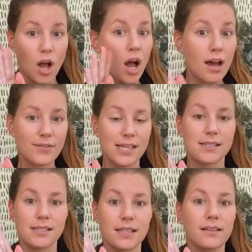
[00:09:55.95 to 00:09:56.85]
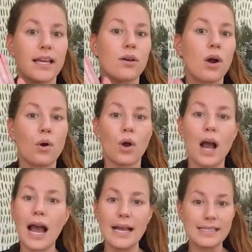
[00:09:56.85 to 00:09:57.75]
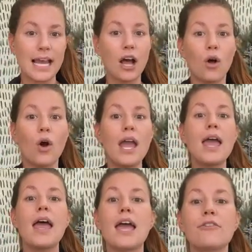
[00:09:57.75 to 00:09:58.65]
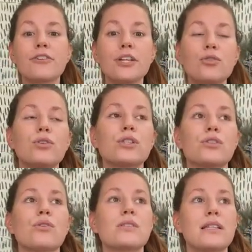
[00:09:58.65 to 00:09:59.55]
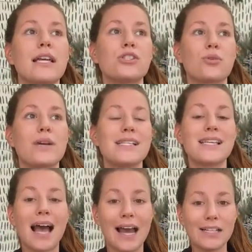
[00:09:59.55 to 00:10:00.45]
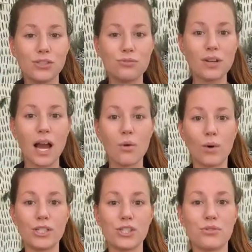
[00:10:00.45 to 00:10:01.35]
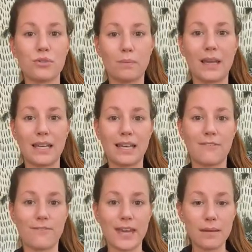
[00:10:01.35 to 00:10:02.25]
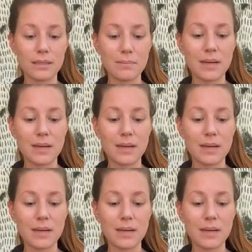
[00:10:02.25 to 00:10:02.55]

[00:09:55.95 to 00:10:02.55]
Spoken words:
Obviously, like I tell every new consultant that joins, I do not want you spending family